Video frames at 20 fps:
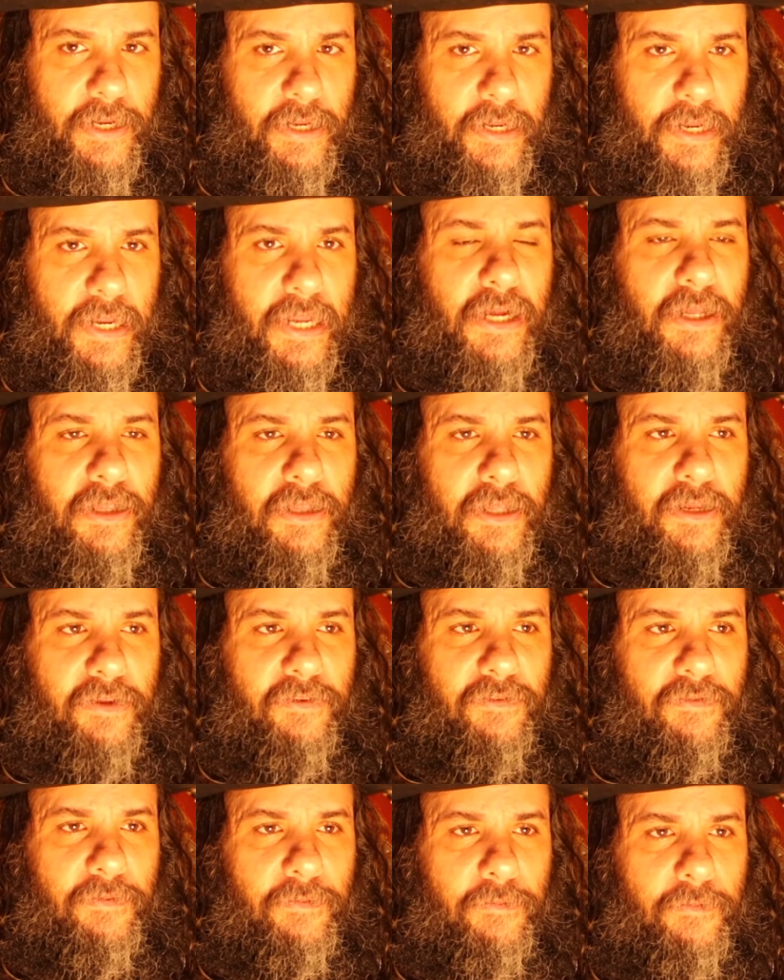
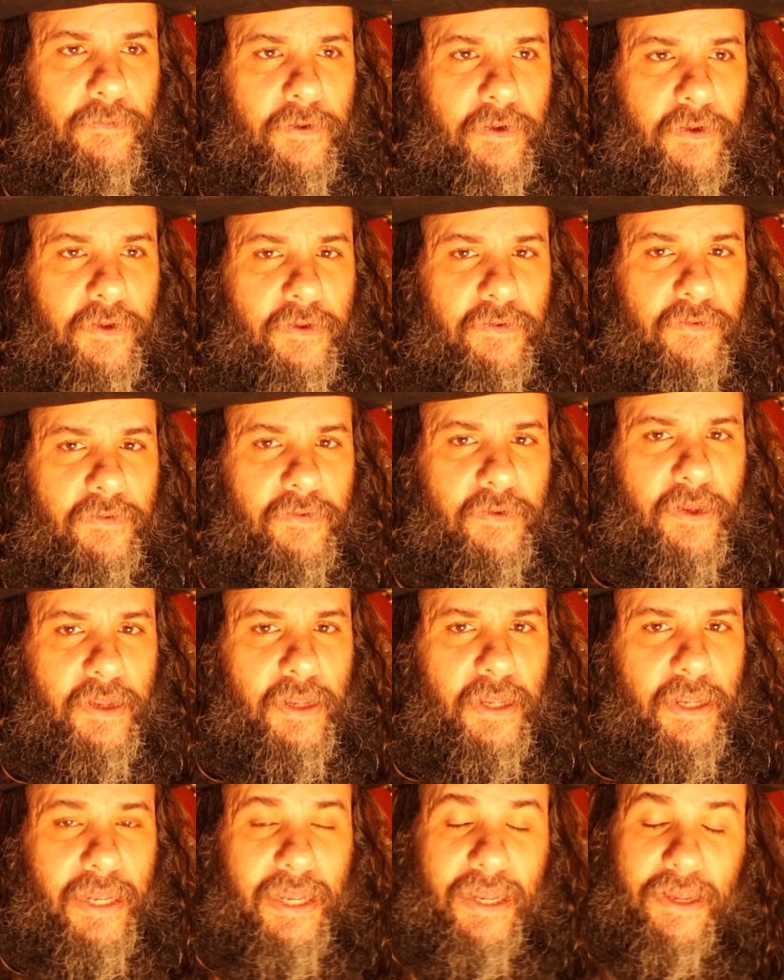Nicolas was
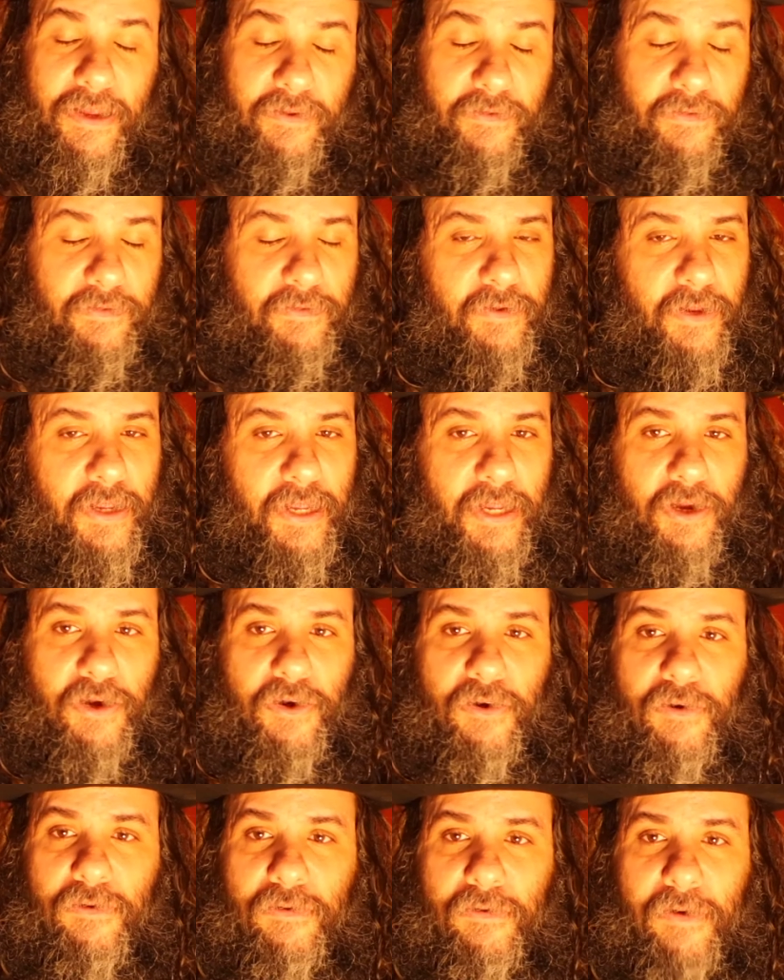is
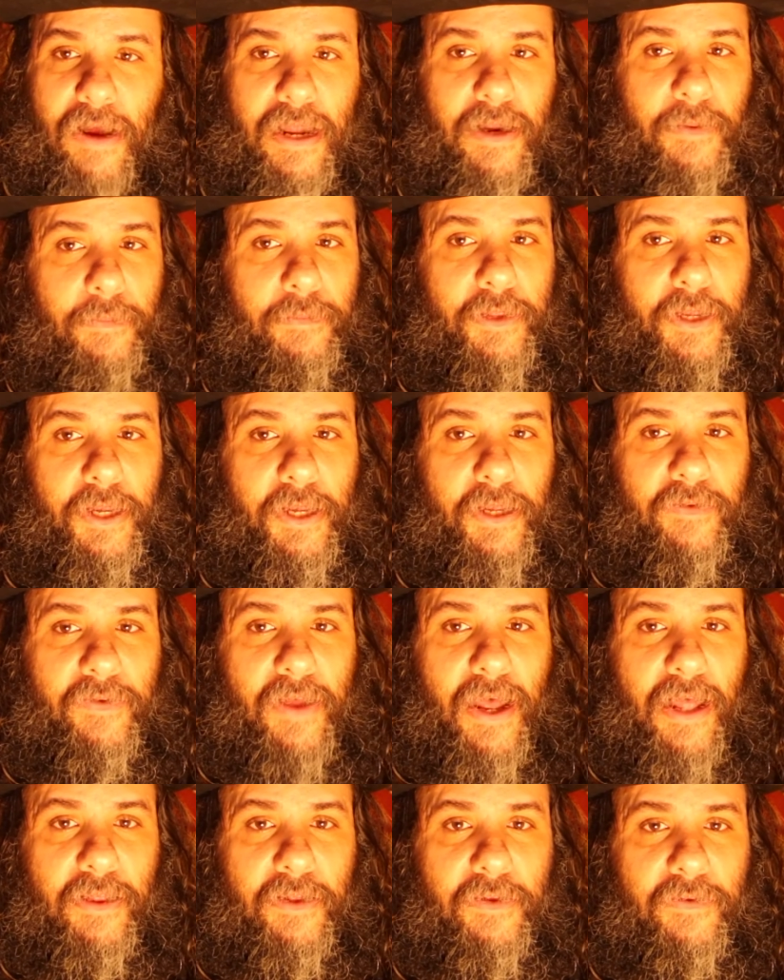incredibly
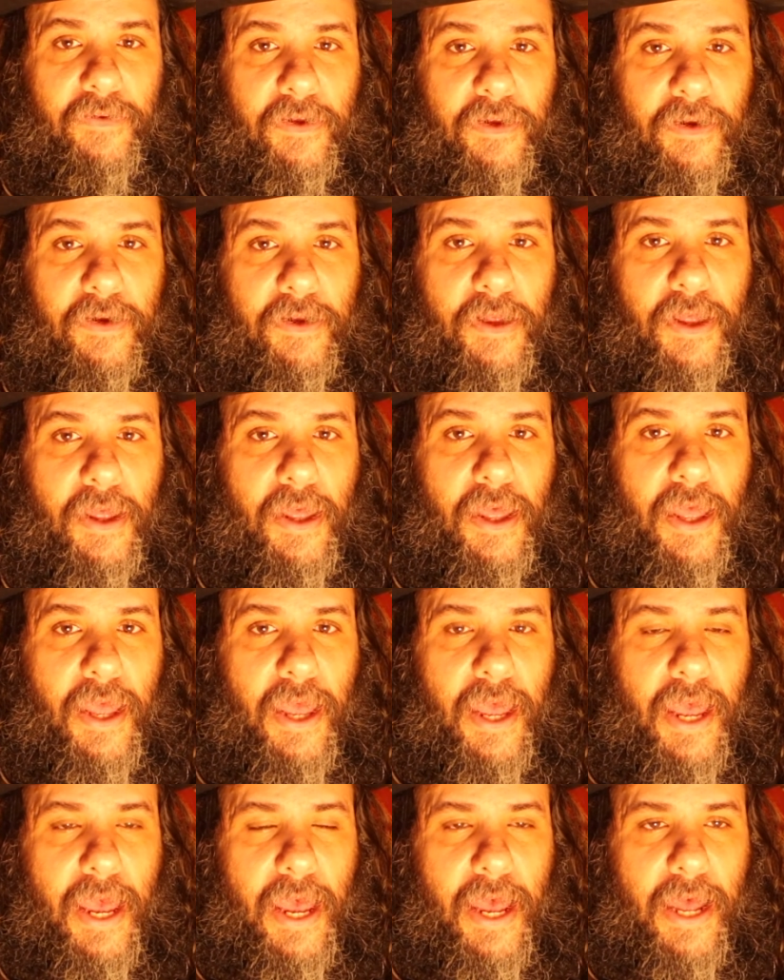talented
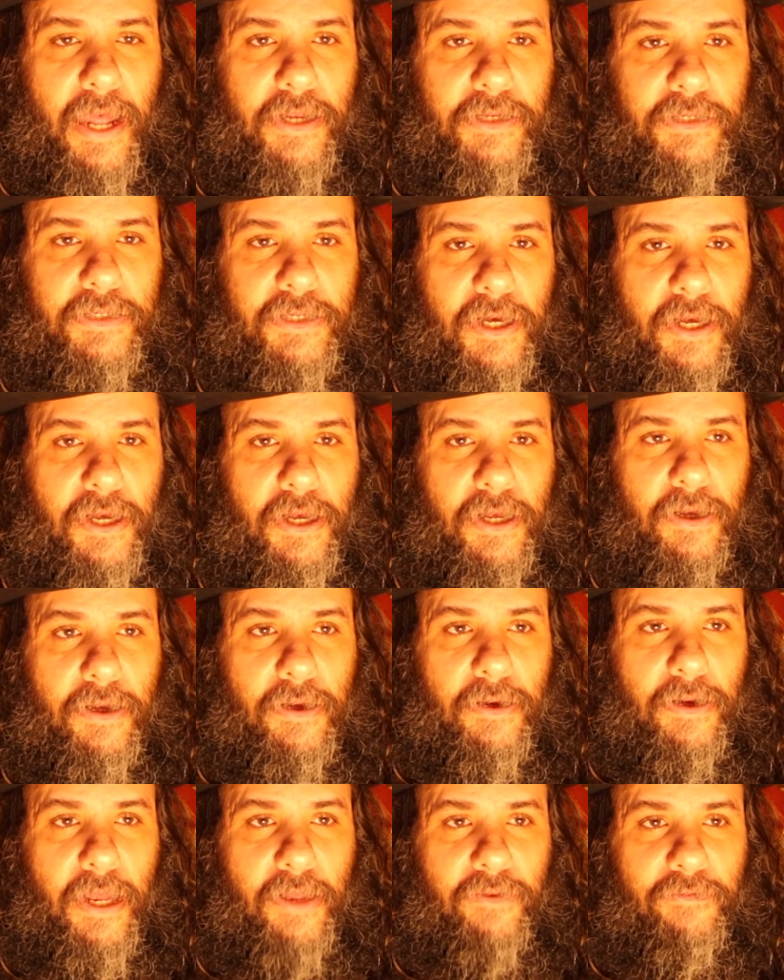and
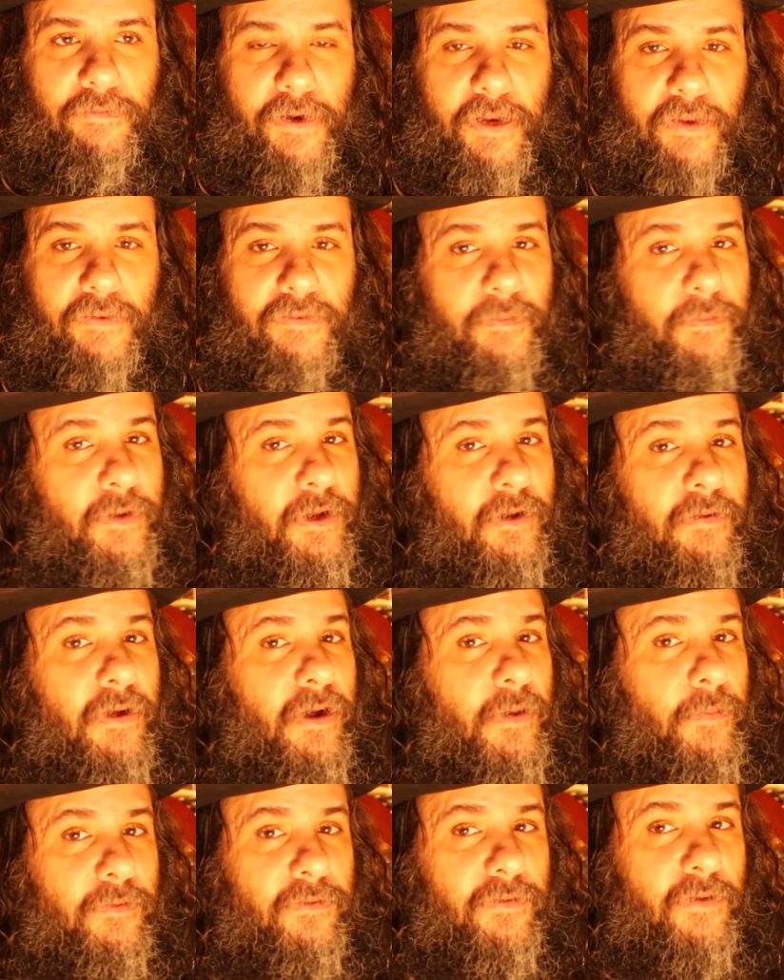uh, has written some
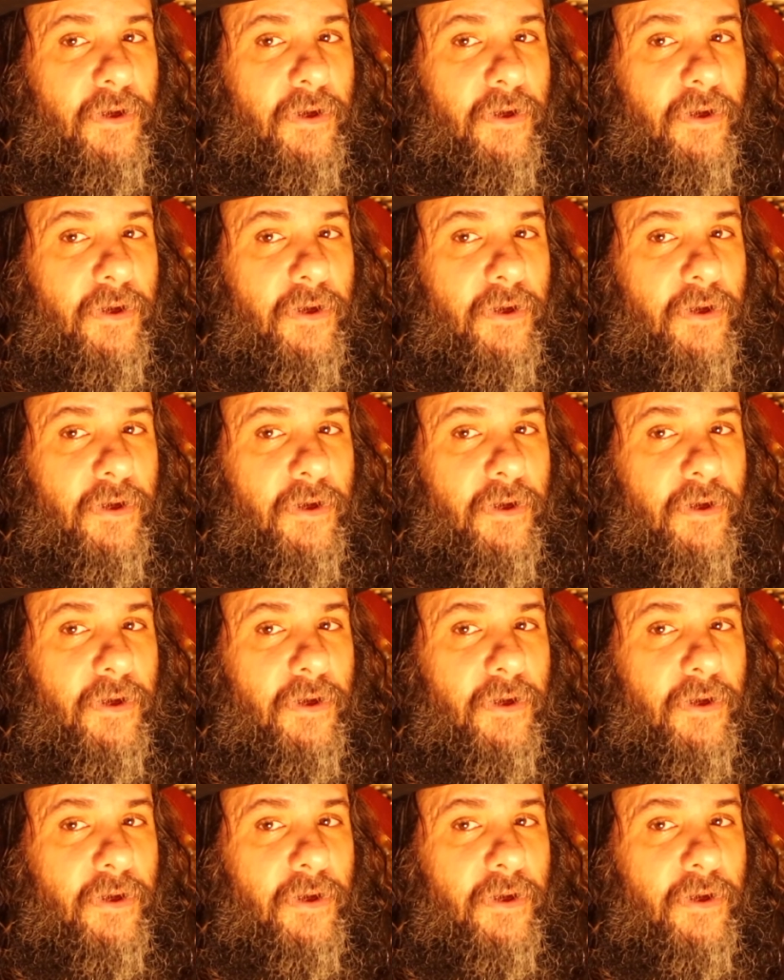incredible